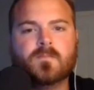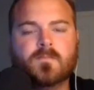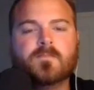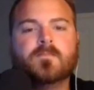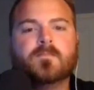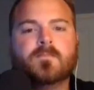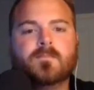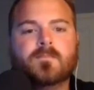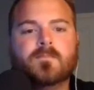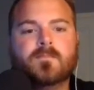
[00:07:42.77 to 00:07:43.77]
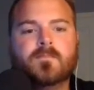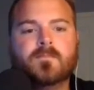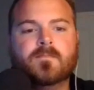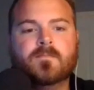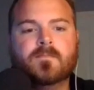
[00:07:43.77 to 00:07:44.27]

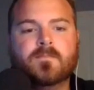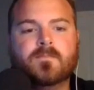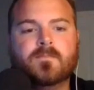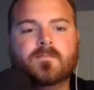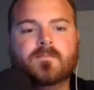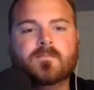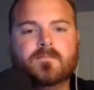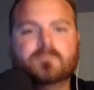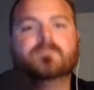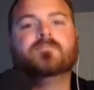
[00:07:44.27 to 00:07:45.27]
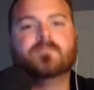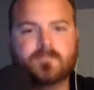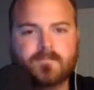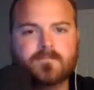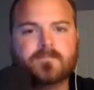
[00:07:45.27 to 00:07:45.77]

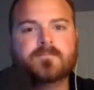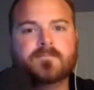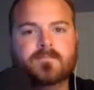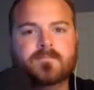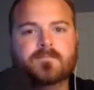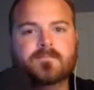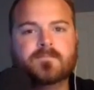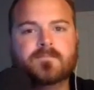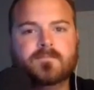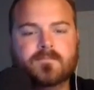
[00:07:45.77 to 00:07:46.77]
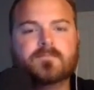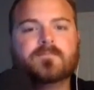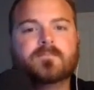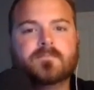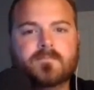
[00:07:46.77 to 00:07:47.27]

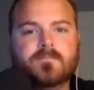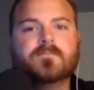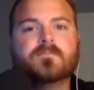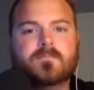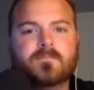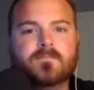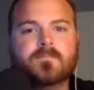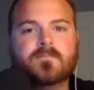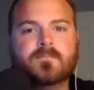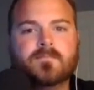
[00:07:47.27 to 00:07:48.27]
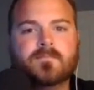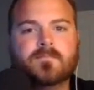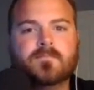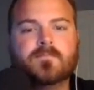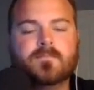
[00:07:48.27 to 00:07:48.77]

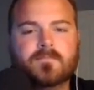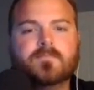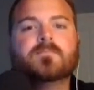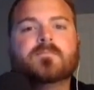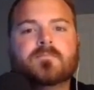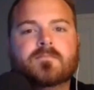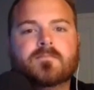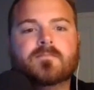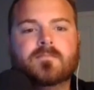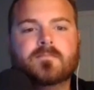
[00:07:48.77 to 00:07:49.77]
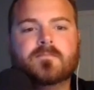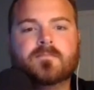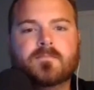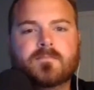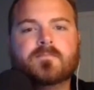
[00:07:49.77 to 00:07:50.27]

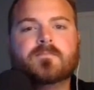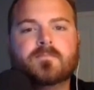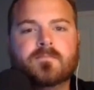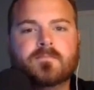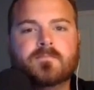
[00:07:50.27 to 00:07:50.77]
[no speech]